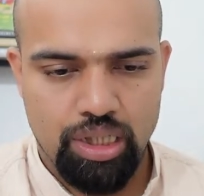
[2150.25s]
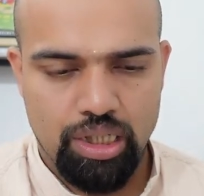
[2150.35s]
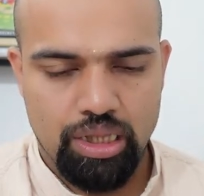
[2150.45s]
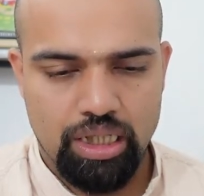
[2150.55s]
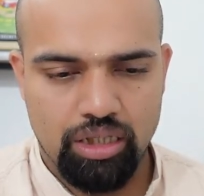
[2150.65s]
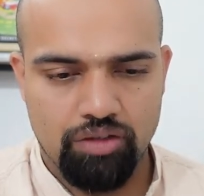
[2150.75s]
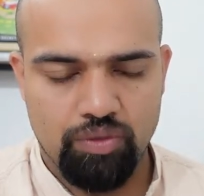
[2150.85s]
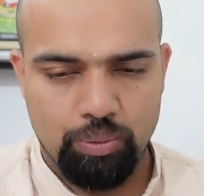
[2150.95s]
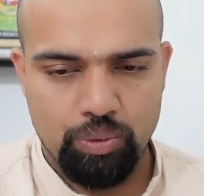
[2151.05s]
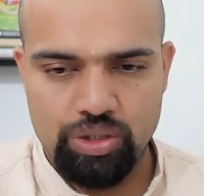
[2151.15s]
Thank you for
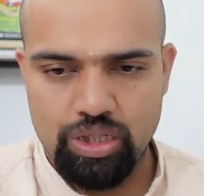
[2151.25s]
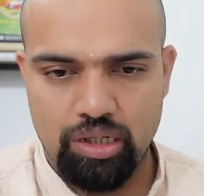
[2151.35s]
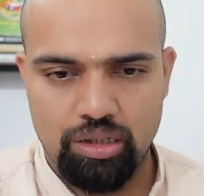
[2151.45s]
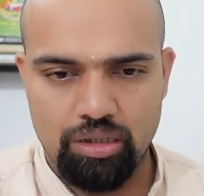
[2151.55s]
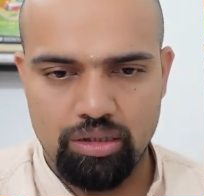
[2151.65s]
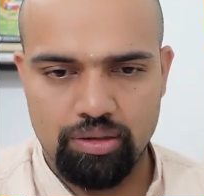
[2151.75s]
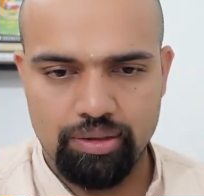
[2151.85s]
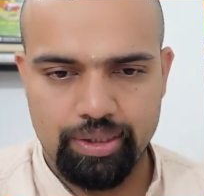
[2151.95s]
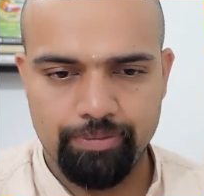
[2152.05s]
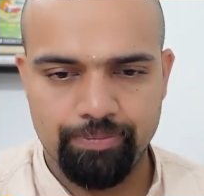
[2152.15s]
posting.
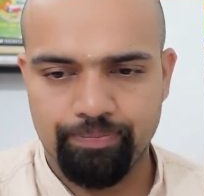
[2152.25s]
Okay.